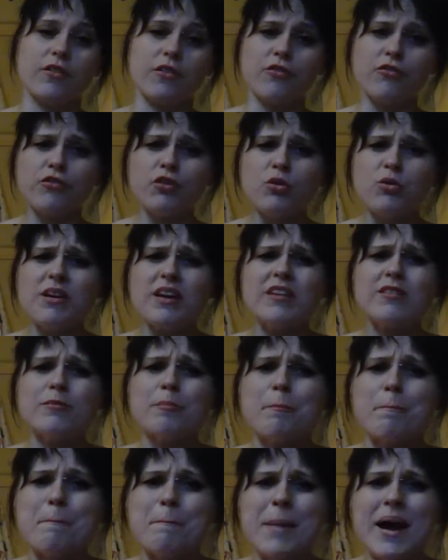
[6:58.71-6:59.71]
The fluke is
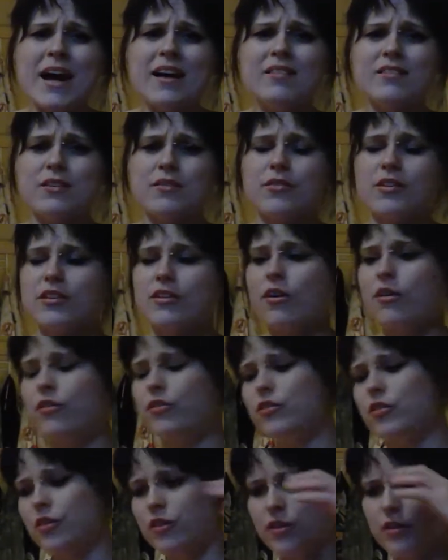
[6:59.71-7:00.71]
massive. It's hard
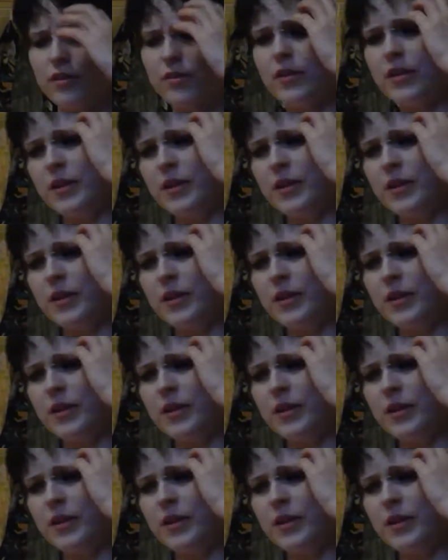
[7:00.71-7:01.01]
to